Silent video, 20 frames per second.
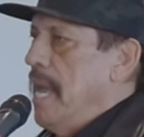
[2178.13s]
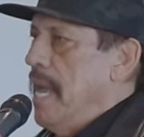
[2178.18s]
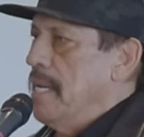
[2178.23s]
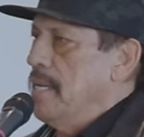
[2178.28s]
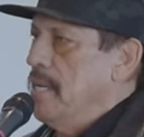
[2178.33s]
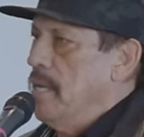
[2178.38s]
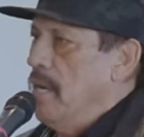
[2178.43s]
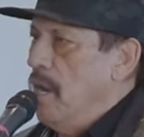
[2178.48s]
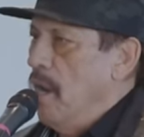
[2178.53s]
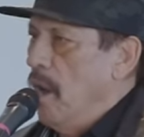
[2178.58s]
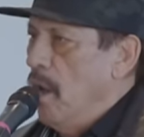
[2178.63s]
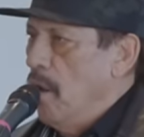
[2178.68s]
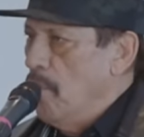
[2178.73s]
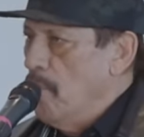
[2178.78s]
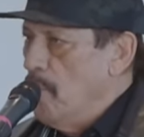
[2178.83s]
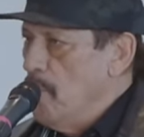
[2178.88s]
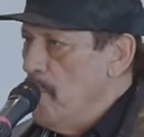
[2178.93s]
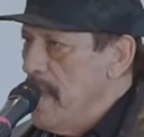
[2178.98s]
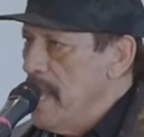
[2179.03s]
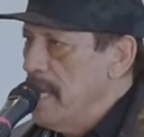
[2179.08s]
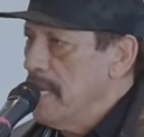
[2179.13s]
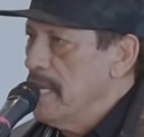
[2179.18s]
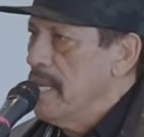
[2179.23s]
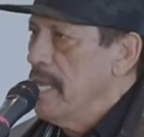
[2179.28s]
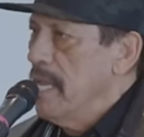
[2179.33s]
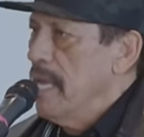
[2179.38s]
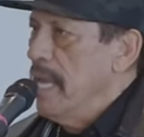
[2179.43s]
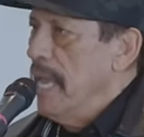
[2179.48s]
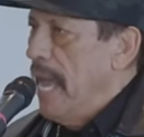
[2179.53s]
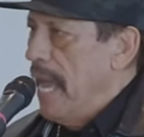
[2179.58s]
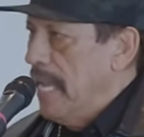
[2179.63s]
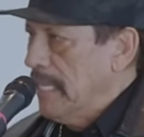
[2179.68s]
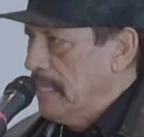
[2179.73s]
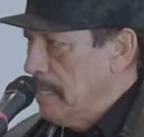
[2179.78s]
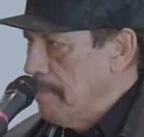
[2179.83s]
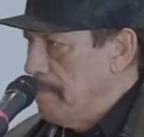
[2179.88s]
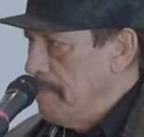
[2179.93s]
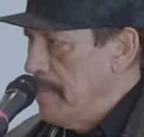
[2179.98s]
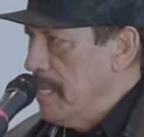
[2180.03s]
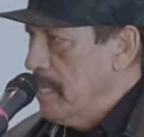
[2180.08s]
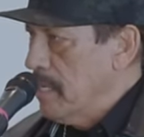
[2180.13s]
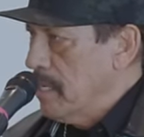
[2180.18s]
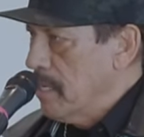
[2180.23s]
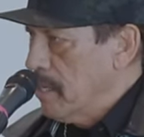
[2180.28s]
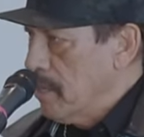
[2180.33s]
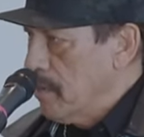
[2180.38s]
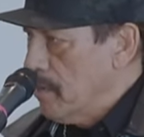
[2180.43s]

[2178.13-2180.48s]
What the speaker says: And a writ has to be